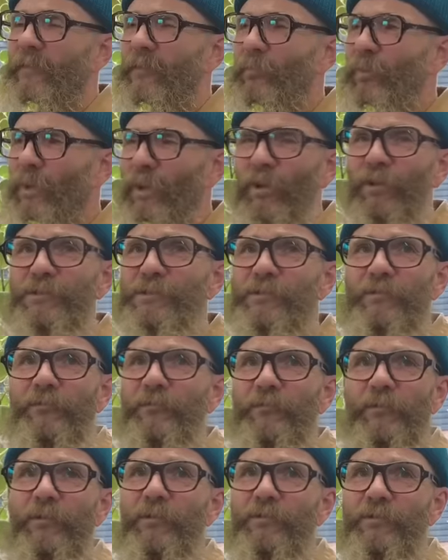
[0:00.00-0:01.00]
There were lots of
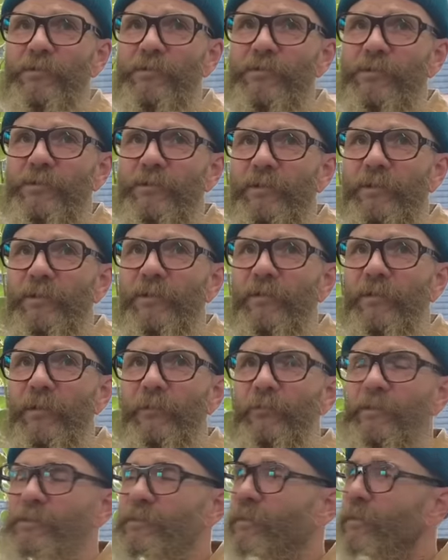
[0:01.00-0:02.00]
floods. Mm. You know,
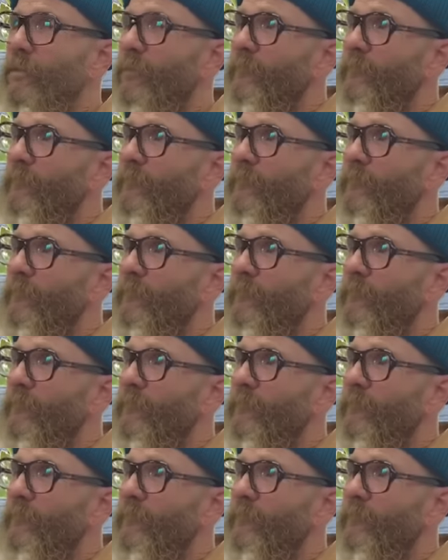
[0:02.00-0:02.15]
there was